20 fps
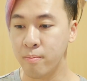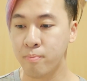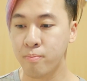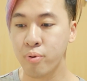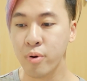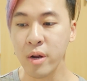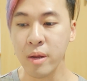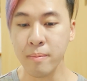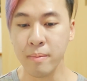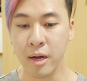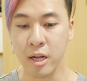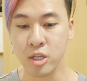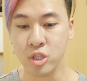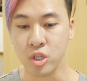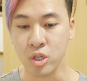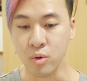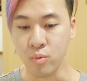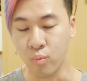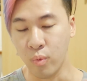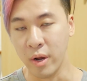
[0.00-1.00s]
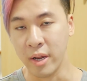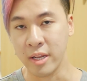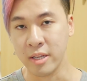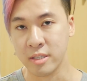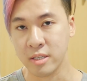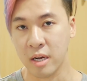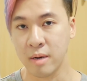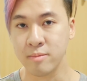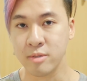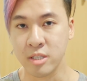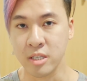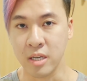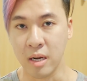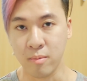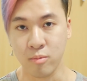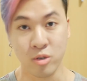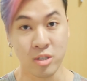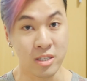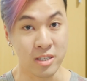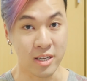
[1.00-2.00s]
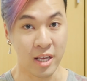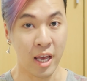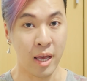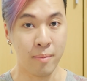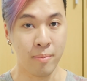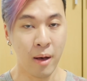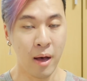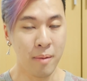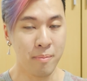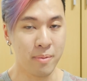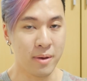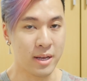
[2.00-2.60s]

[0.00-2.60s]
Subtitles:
Pretty much when it comes to numbers in K-pop,